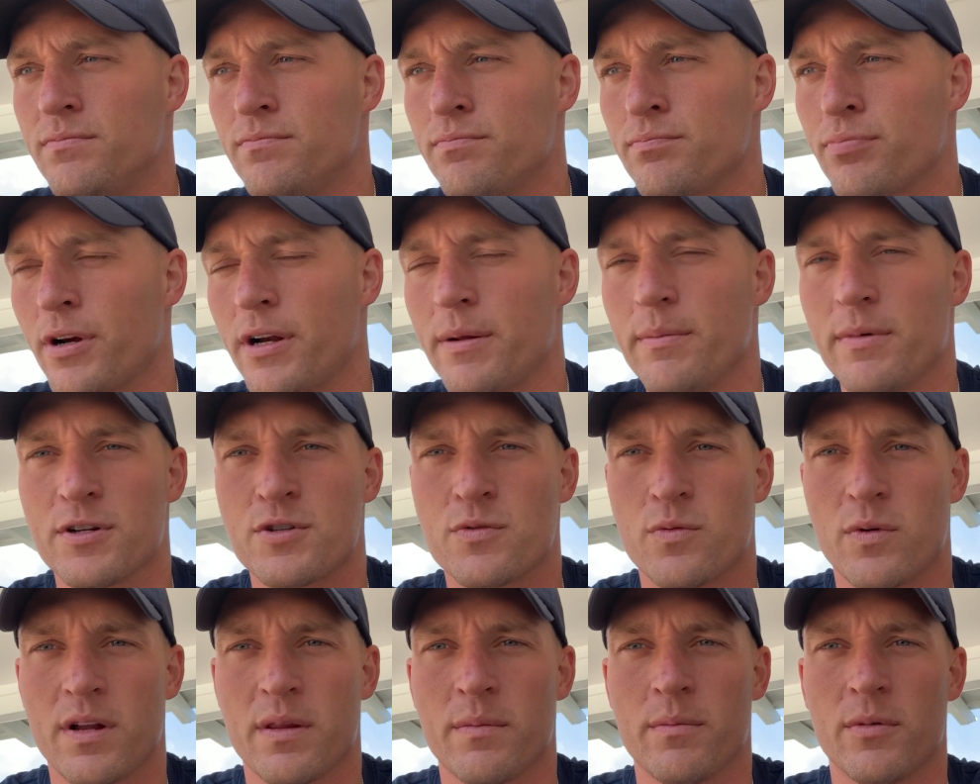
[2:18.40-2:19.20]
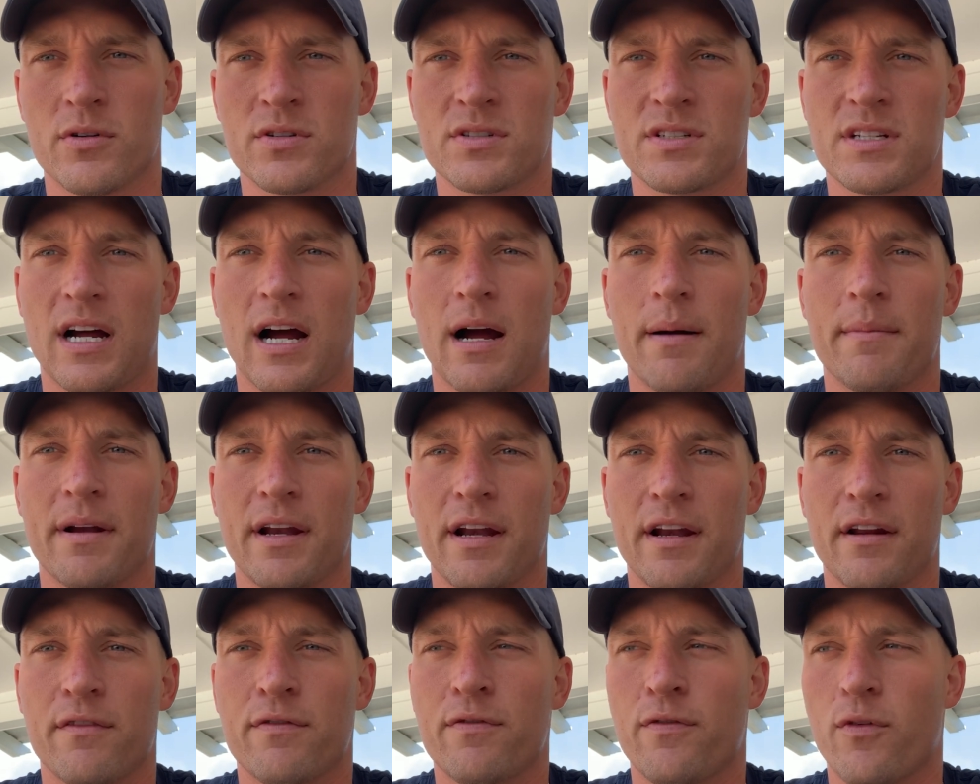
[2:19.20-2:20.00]
pretty much one of the most
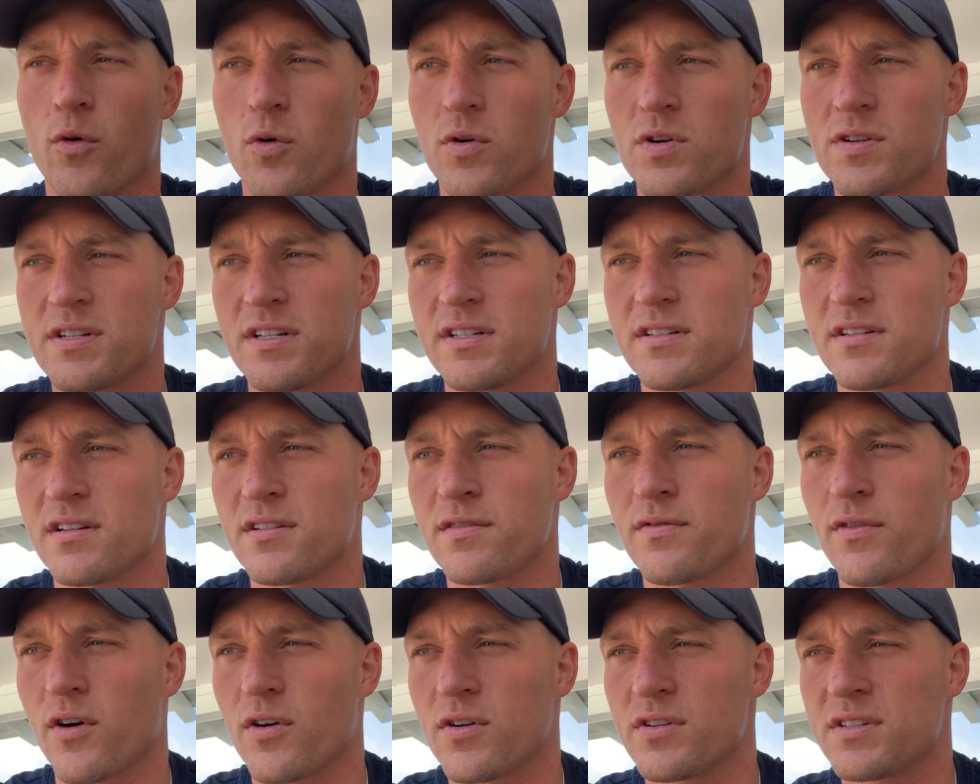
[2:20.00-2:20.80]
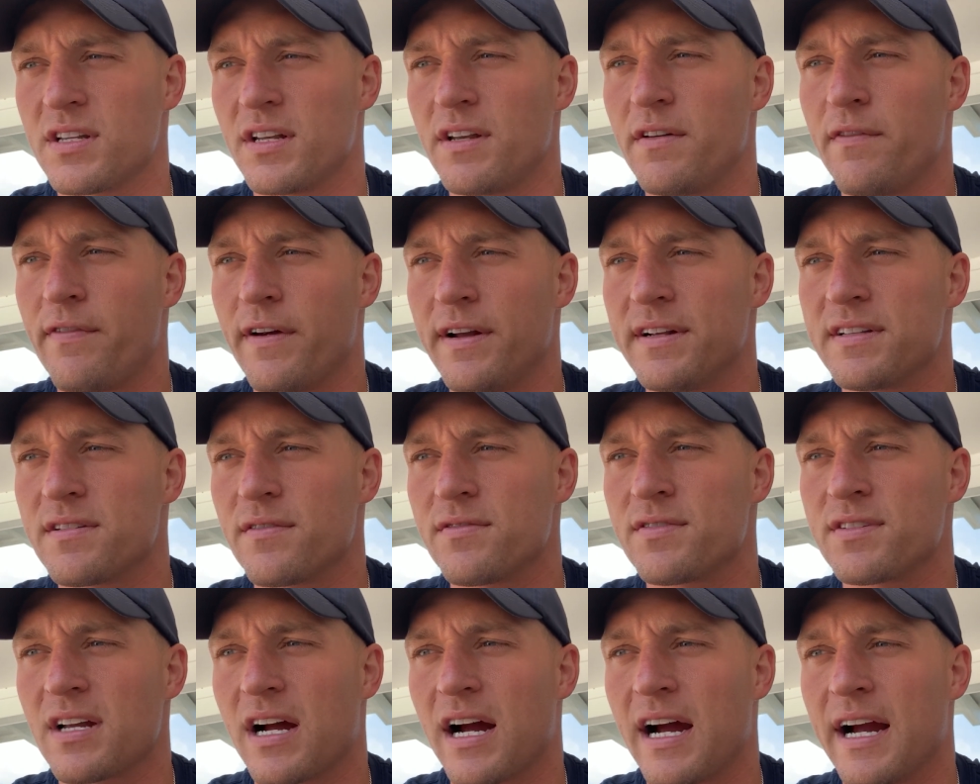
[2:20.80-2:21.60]
dominating forces as far as the
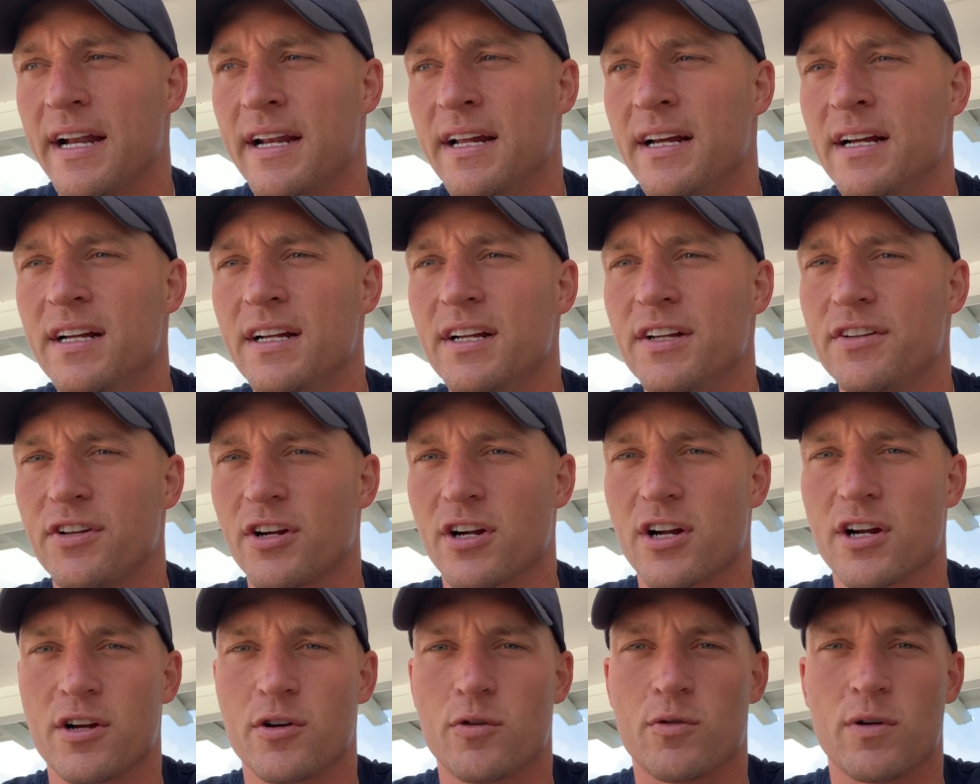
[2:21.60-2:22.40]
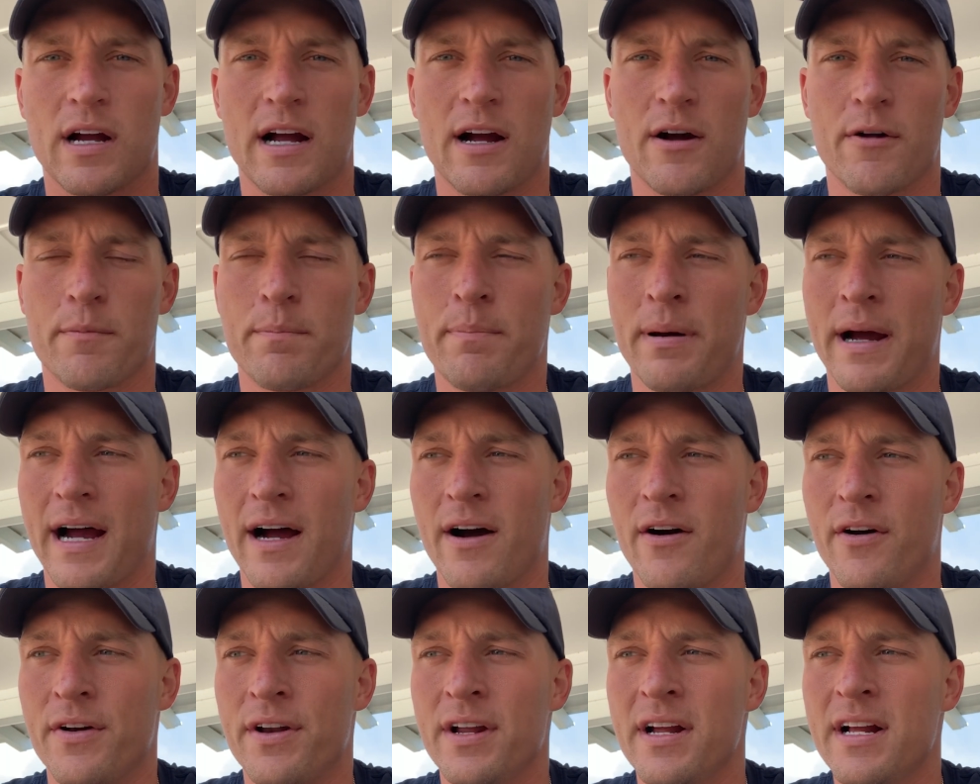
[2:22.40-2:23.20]
defensive side. They're going to ground
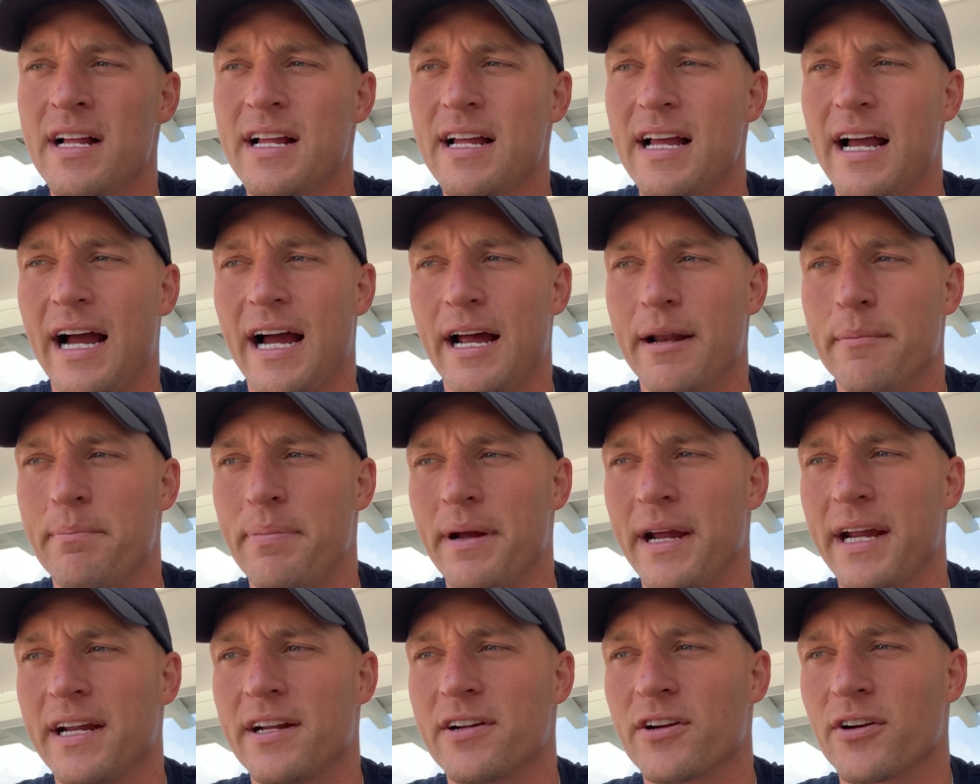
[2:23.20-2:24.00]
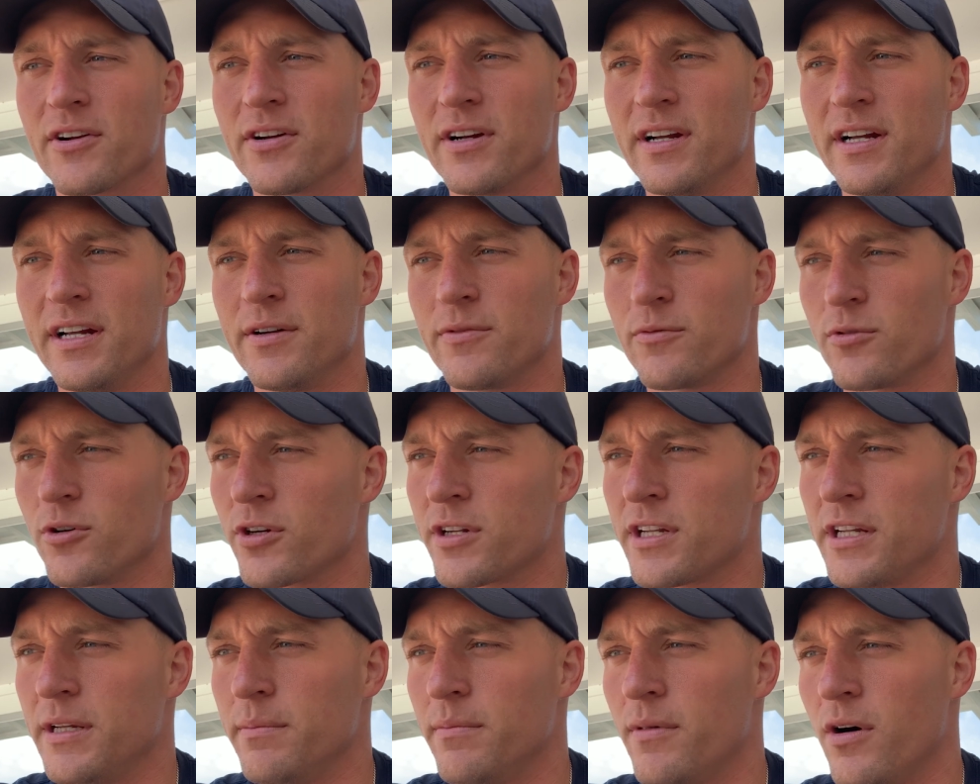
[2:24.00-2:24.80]
pound. And Baker in
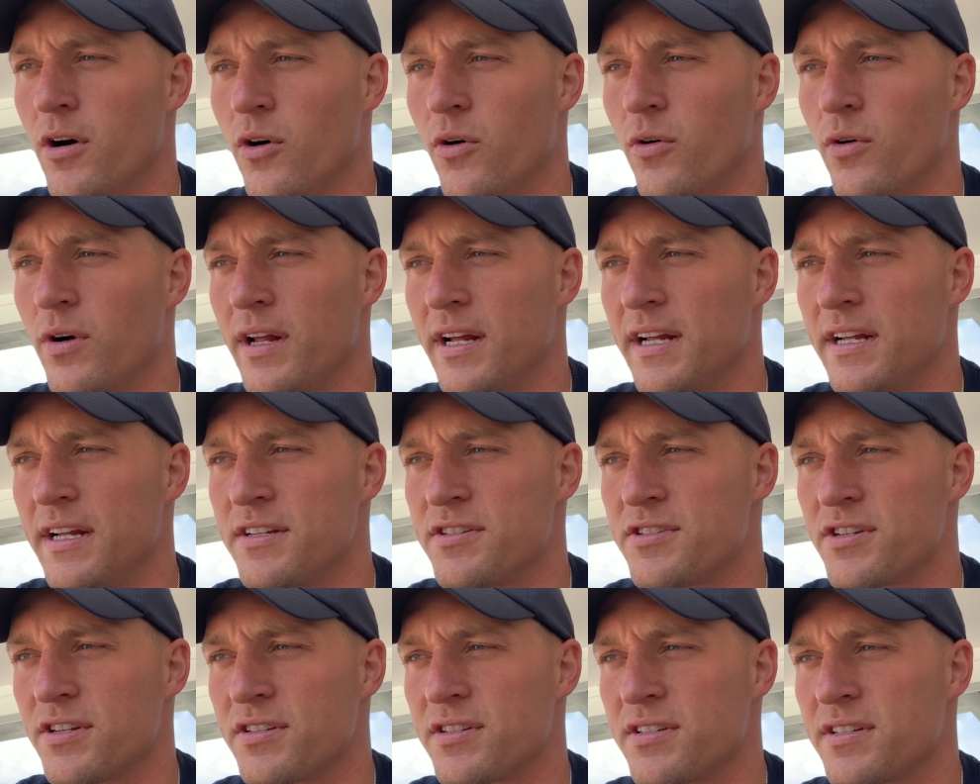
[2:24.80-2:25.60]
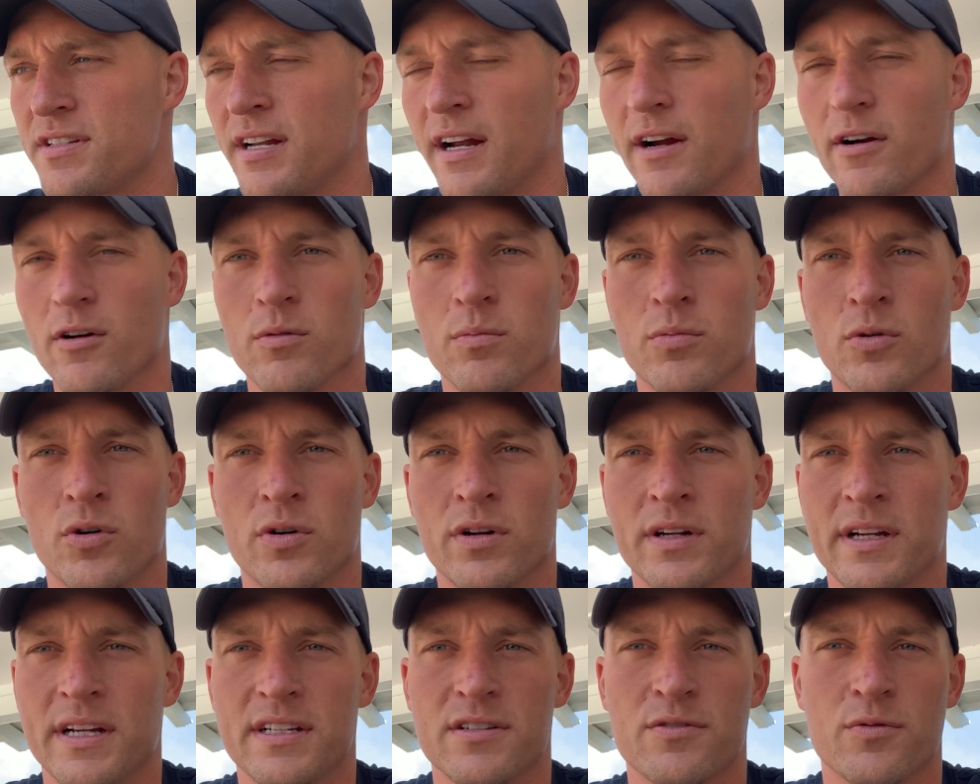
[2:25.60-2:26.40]
rookie mode is just terrible.
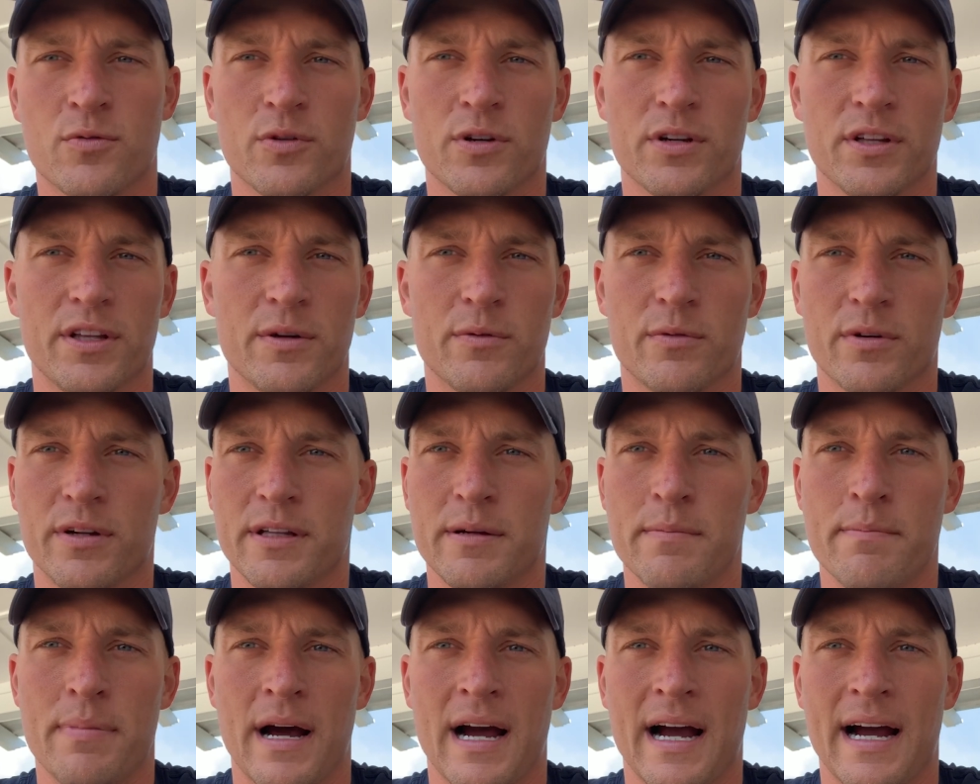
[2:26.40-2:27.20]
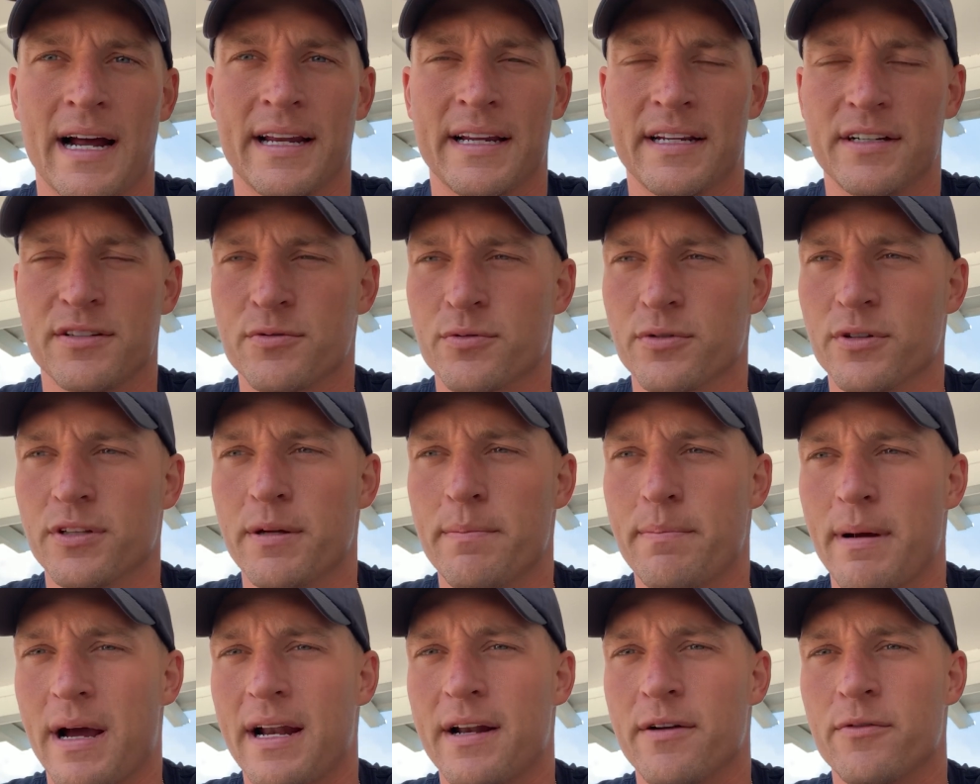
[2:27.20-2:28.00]
He's really, really bad. He's
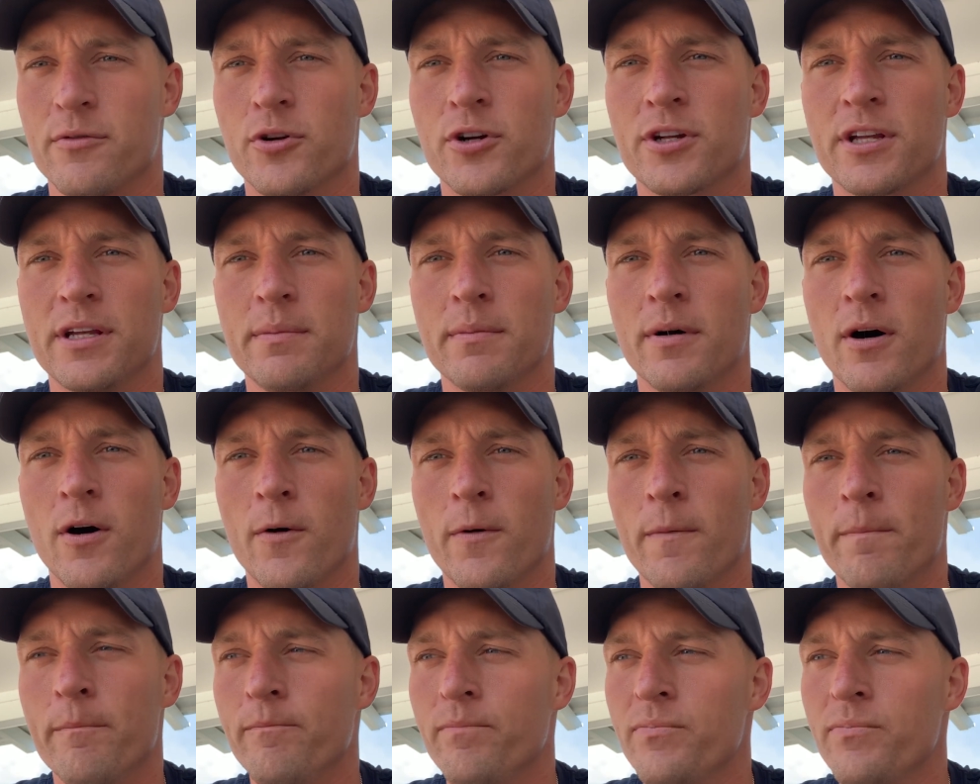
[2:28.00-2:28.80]
really bad in rookie mode.